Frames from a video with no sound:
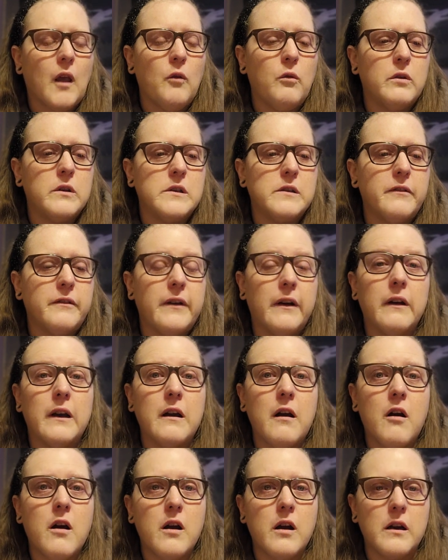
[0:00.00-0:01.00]
it was a
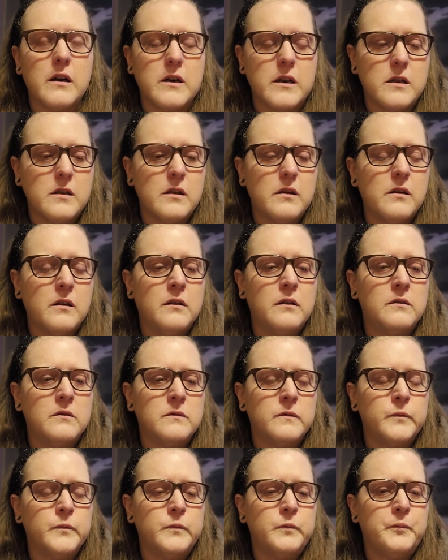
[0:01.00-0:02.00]
very hard
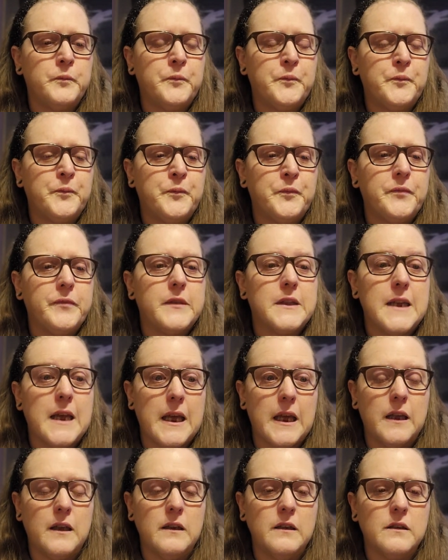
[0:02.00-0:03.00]

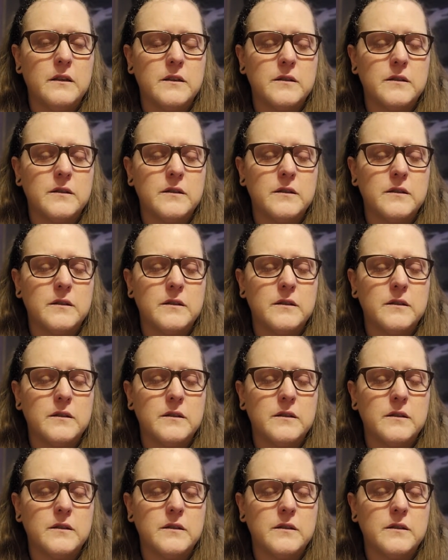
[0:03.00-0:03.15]
day.